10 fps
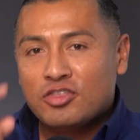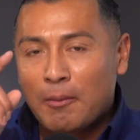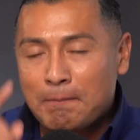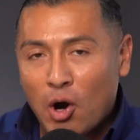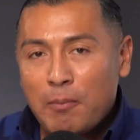The
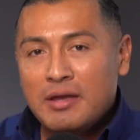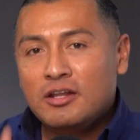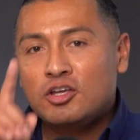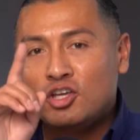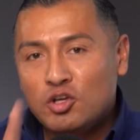
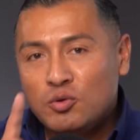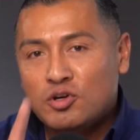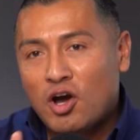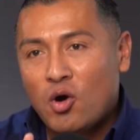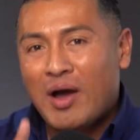moment you
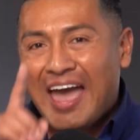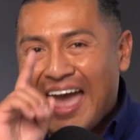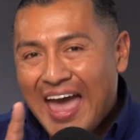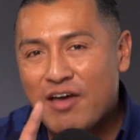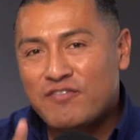go
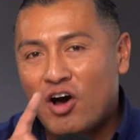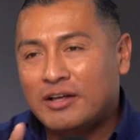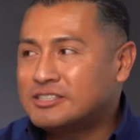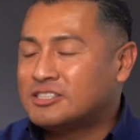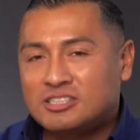half
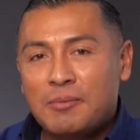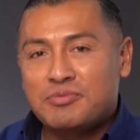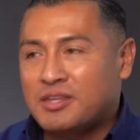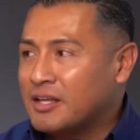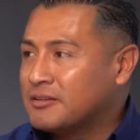on
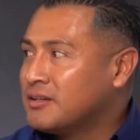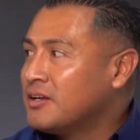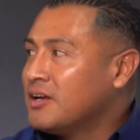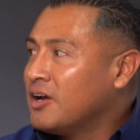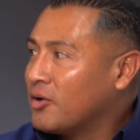something,
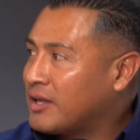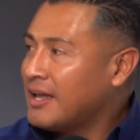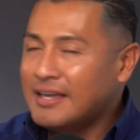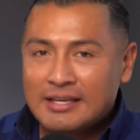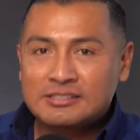
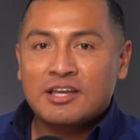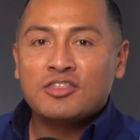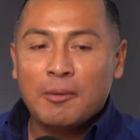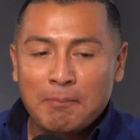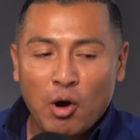okay, is
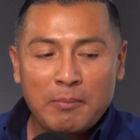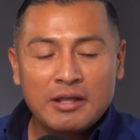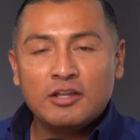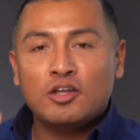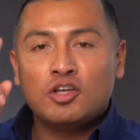the
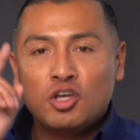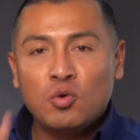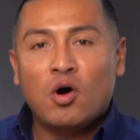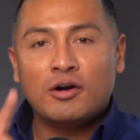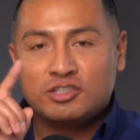moment
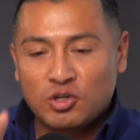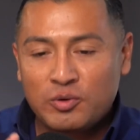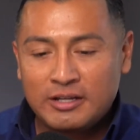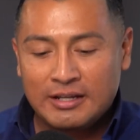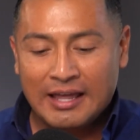you are
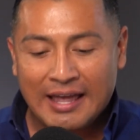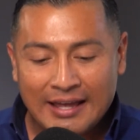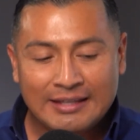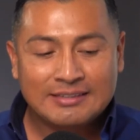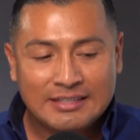doing
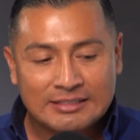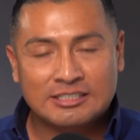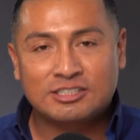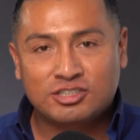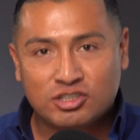a
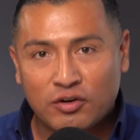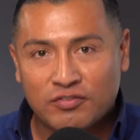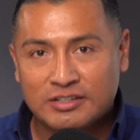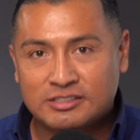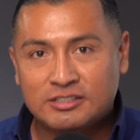
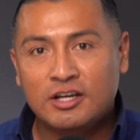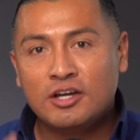disservice